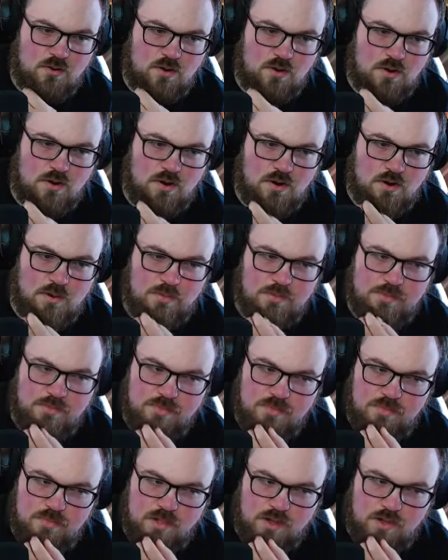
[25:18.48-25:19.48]
or
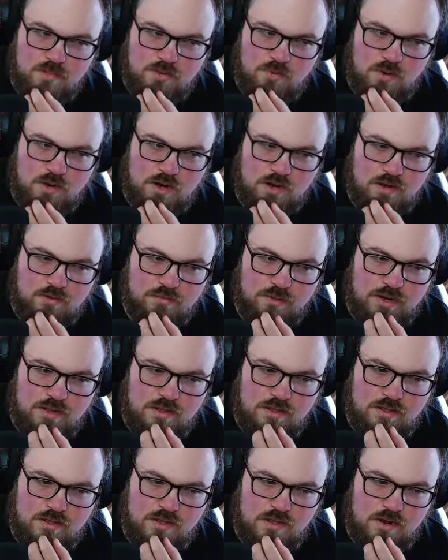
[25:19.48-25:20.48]
the other one on
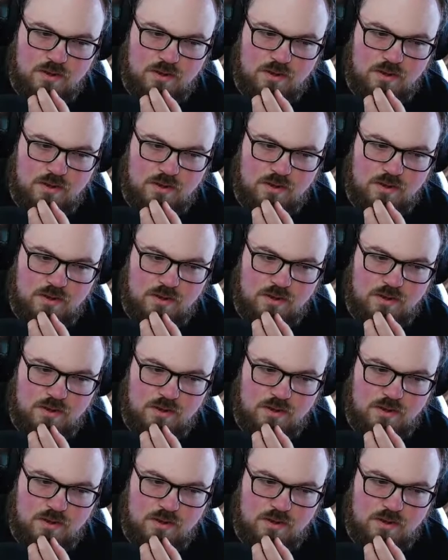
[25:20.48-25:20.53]
Arena?